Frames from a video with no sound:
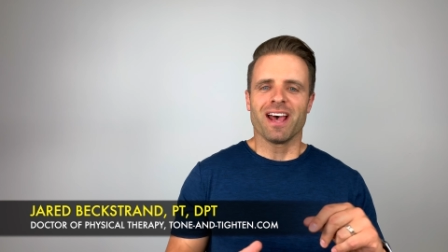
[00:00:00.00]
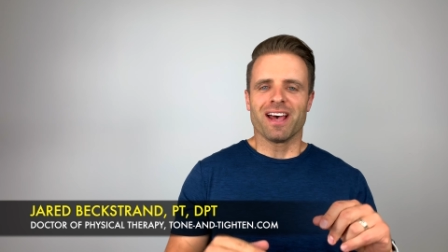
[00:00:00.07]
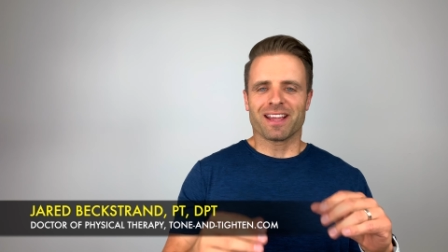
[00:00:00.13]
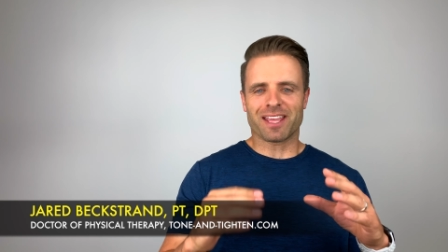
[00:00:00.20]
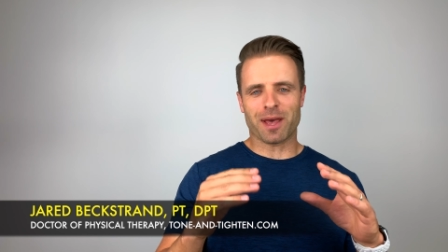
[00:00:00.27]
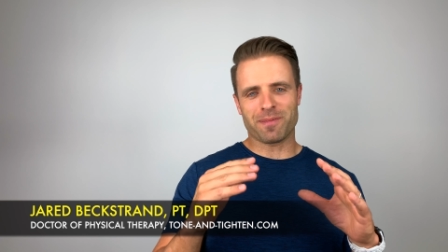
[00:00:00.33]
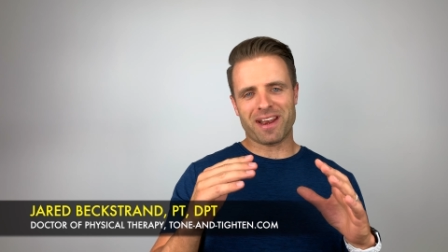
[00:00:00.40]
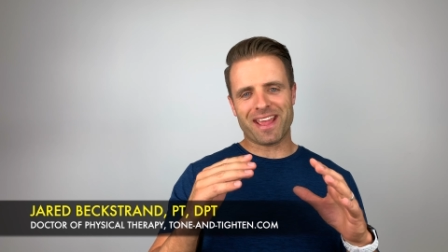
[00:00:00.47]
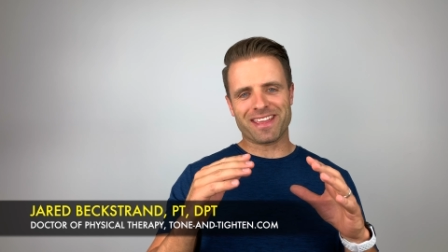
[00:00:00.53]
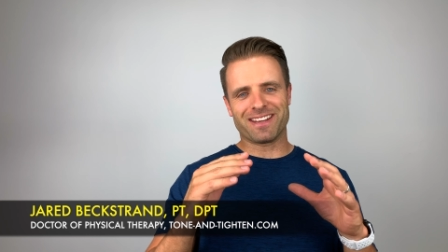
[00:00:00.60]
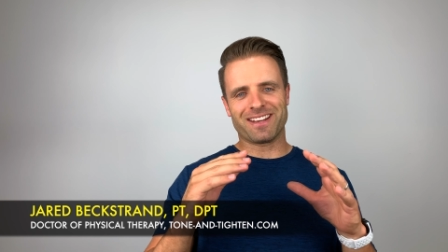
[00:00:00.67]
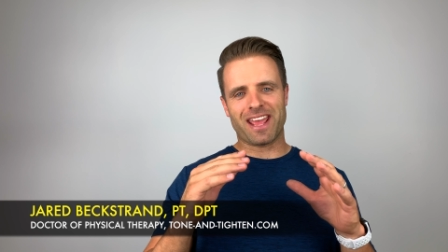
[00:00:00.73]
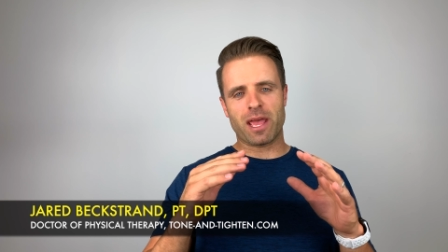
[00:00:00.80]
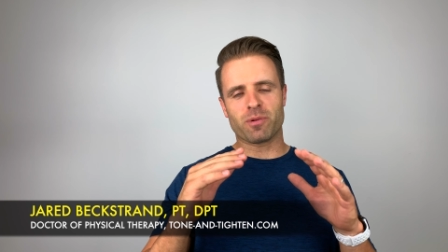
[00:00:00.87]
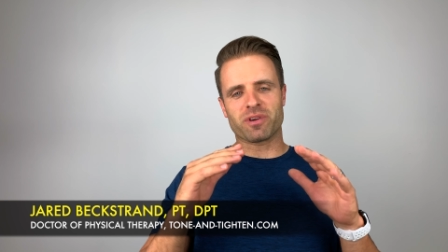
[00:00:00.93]
coming at you
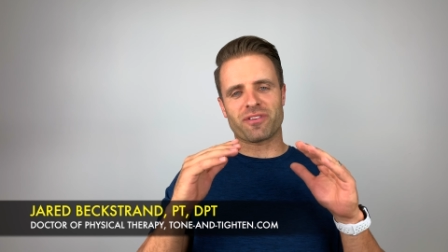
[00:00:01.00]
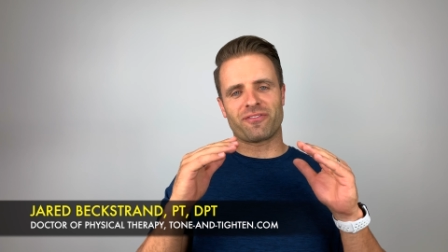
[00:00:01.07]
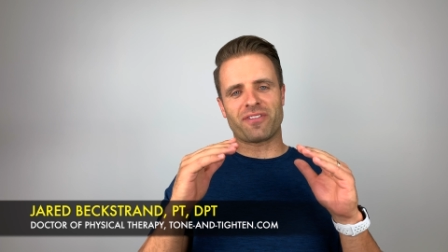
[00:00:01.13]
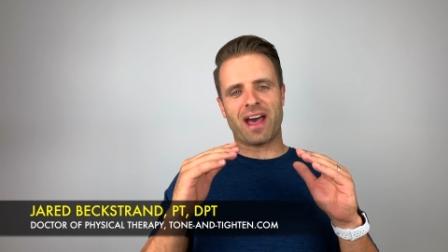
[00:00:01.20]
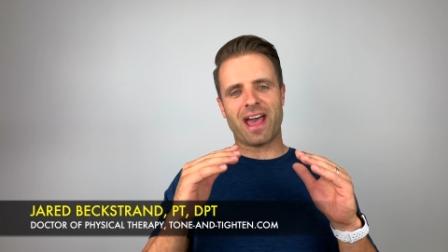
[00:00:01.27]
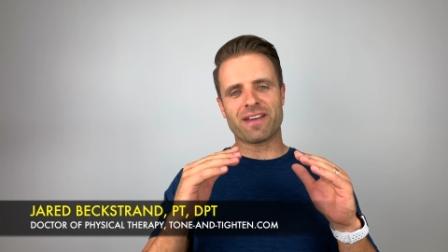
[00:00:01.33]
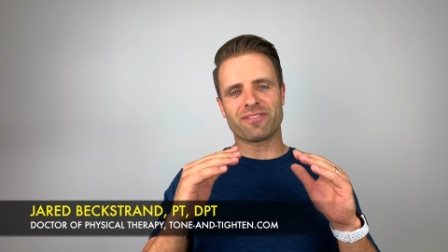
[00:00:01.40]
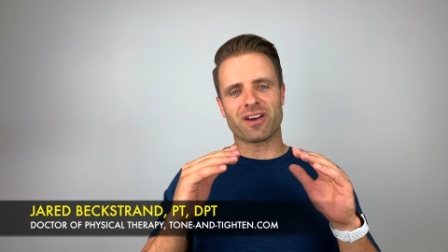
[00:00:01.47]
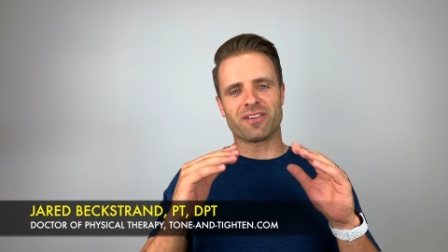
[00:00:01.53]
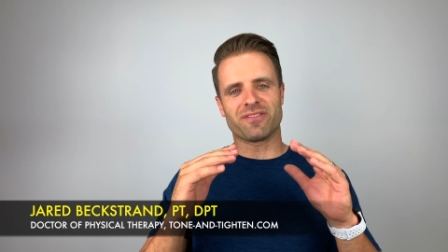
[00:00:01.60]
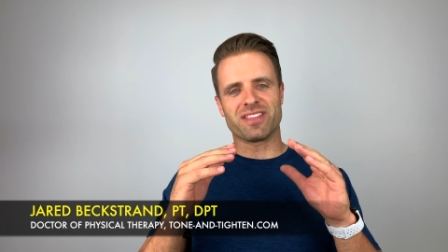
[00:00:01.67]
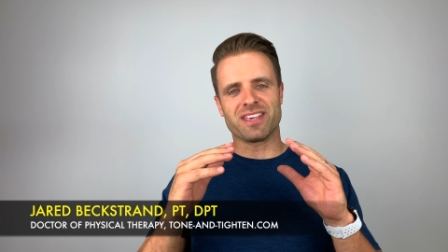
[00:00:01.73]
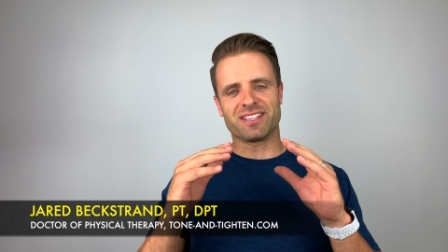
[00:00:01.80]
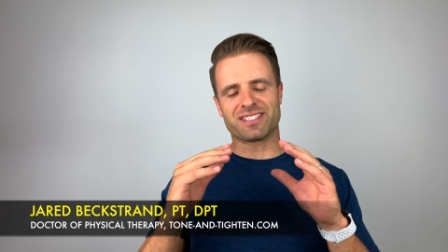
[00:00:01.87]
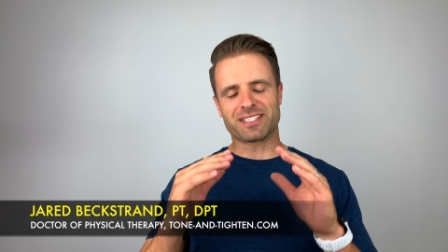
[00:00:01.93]
today with five of
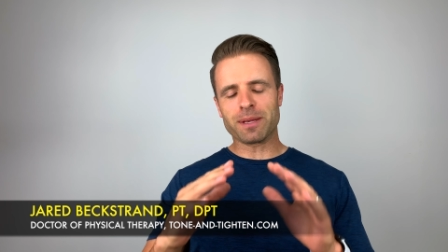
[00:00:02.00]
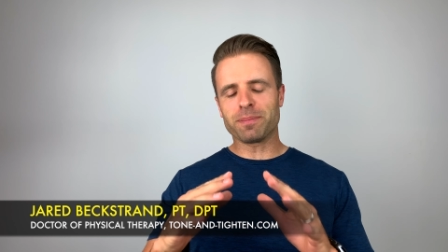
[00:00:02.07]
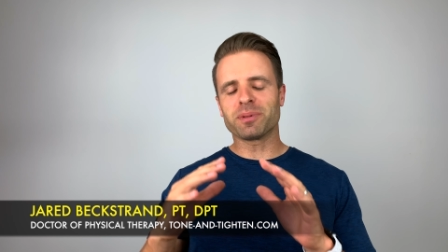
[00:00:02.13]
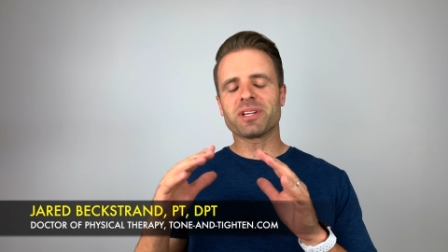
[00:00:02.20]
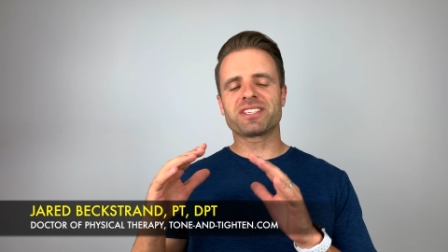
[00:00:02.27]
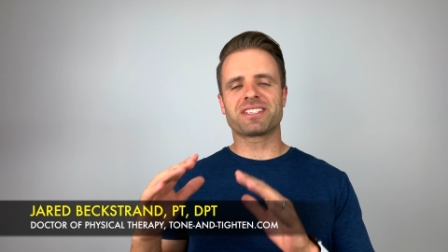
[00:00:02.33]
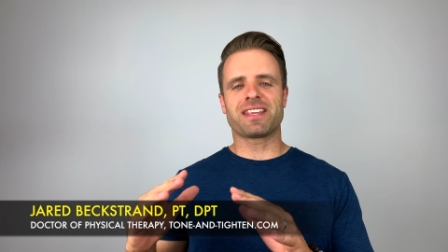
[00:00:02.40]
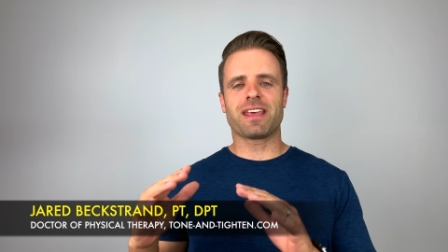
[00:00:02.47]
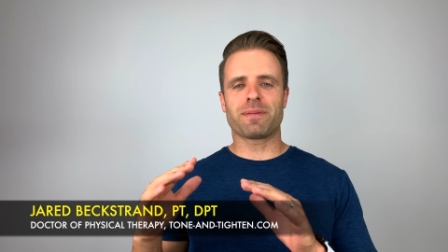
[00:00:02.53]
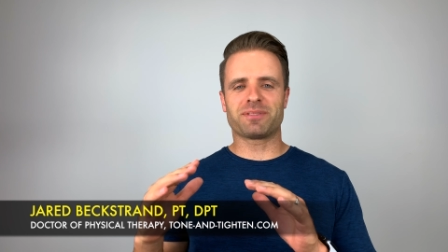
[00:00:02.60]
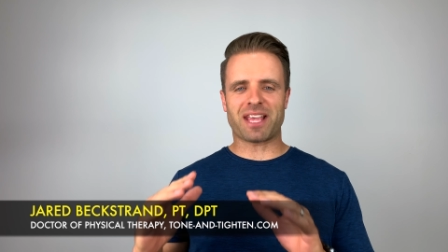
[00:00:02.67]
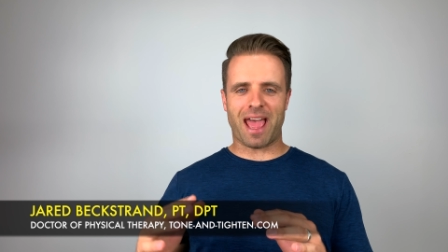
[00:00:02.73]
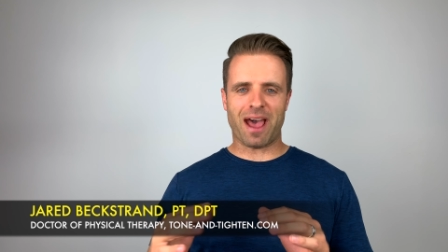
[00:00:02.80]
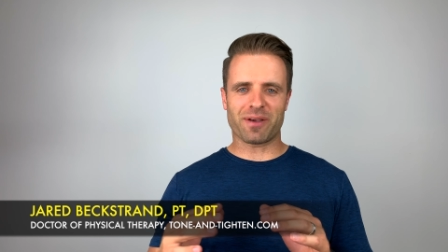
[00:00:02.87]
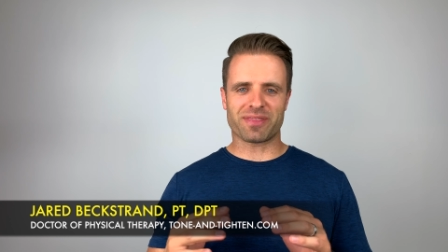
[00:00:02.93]
the simplest tips
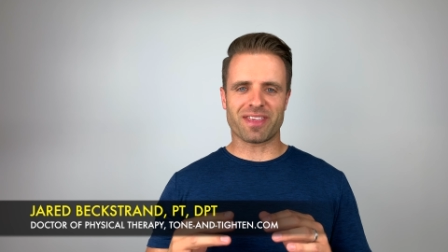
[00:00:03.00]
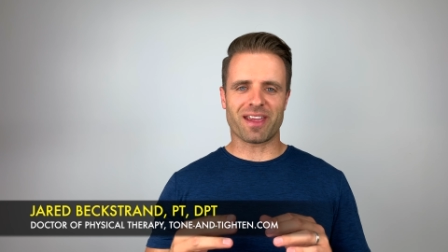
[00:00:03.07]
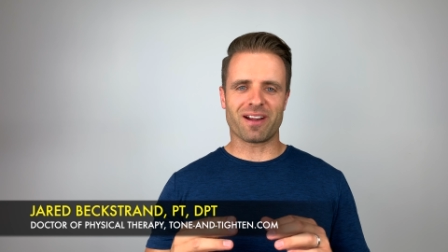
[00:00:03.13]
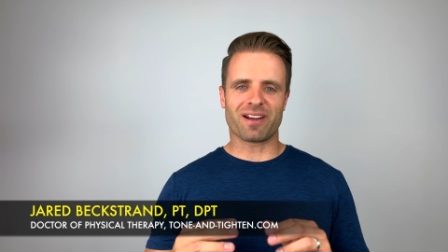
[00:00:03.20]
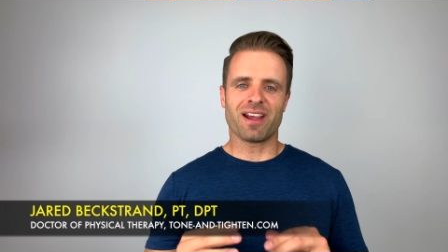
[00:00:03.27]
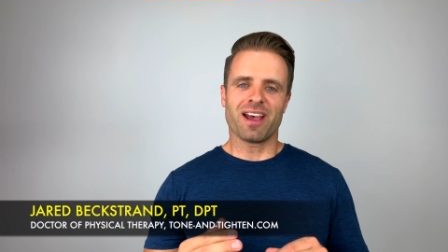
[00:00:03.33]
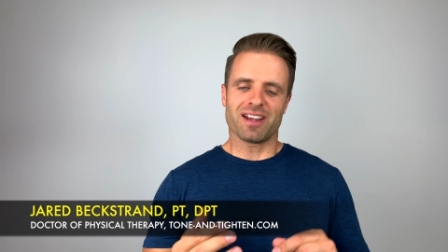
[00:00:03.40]
out there